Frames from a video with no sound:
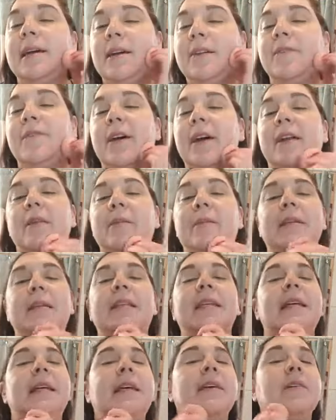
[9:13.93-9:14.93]
vitamin
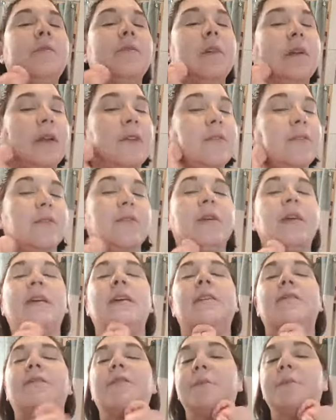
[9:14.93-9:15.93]
D, whatever we
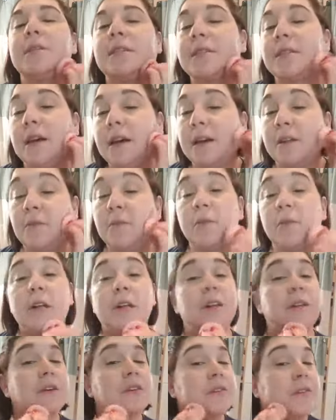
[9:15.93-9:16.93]
get from the sun, one
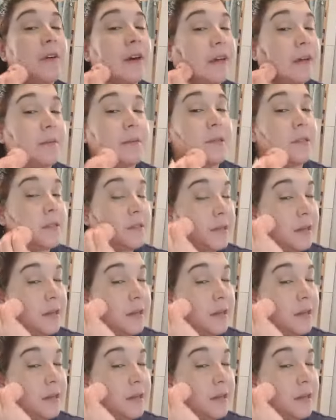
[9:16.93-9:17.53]
of those vitamins.